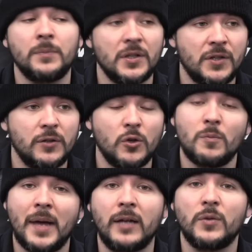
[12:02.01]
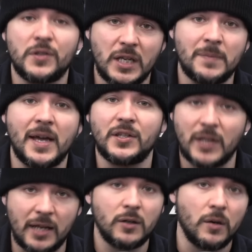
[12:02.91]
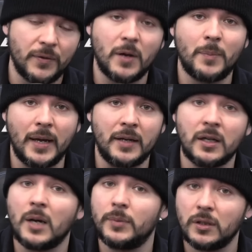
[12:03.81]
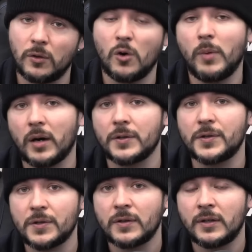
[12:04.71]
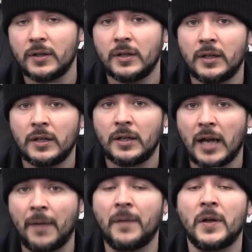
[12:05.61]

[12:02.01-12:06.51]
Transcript: to see two men with ski masks standing over their bed and a couple of crowbars. And then their